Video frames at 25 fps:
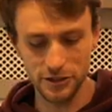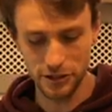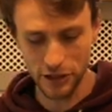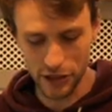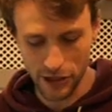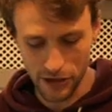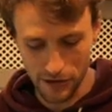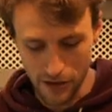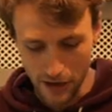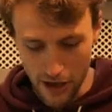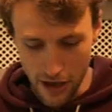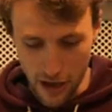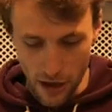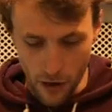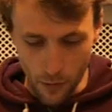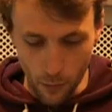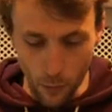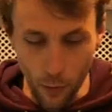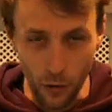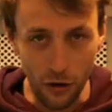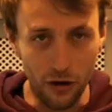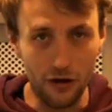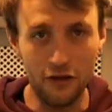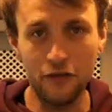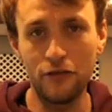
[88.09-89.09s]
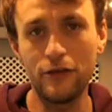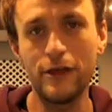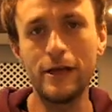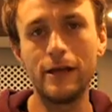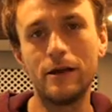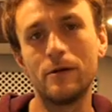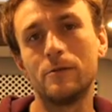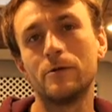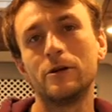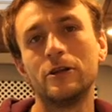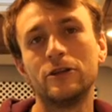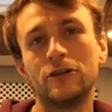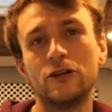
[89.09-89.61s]
So what I think
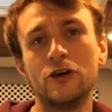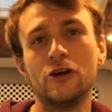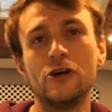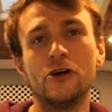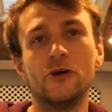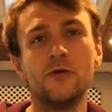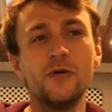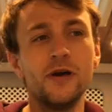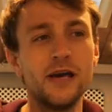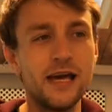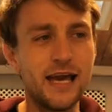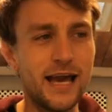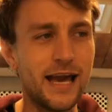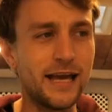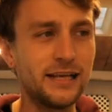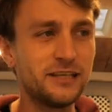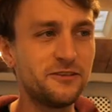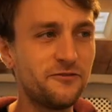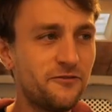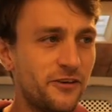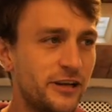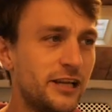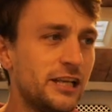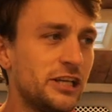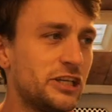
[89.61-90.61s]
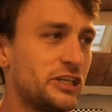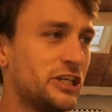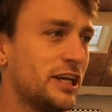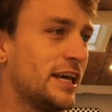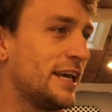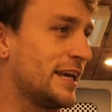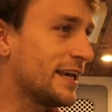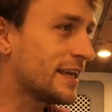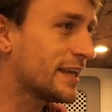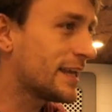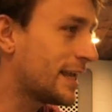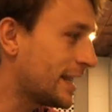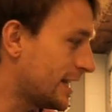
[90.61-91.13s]
I'm gonna do is finish
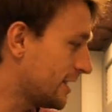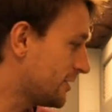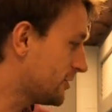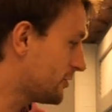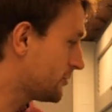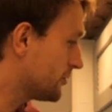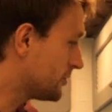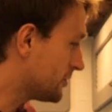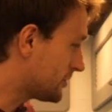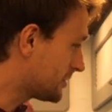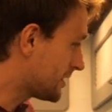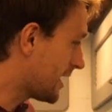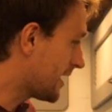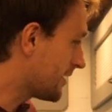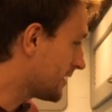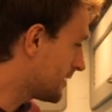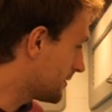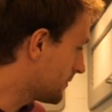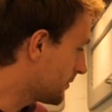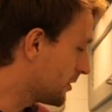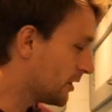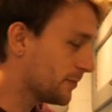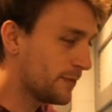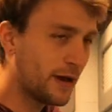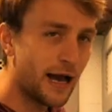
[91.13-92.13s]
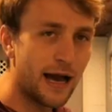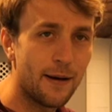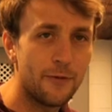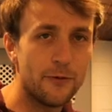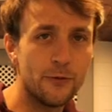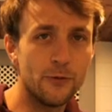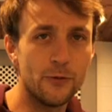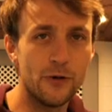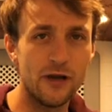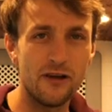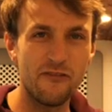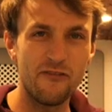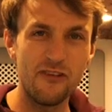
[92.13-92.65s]
it, get it to a standard that I'm
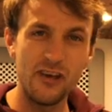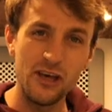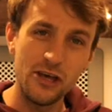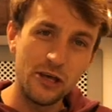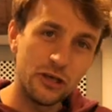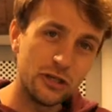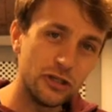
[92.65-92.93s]
happy with,